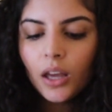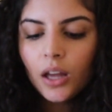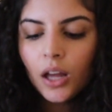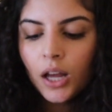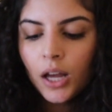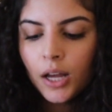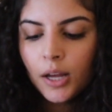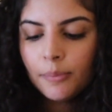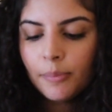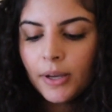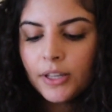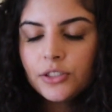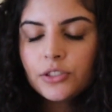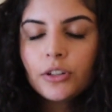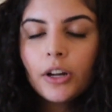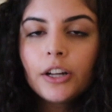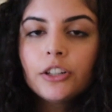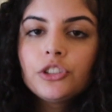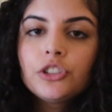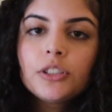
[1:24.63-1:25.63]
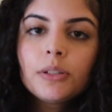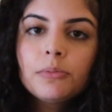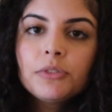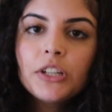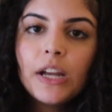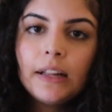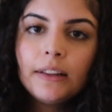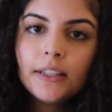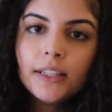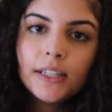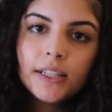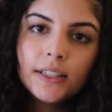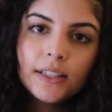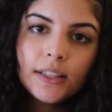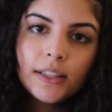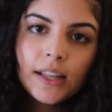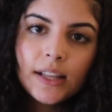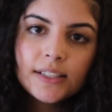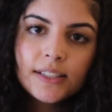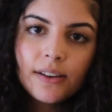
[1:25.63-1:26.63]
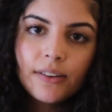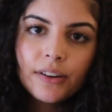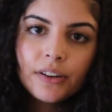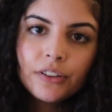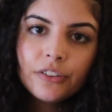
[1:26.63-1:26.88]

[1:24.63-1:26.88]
I scrunch some gel in, and then that's how I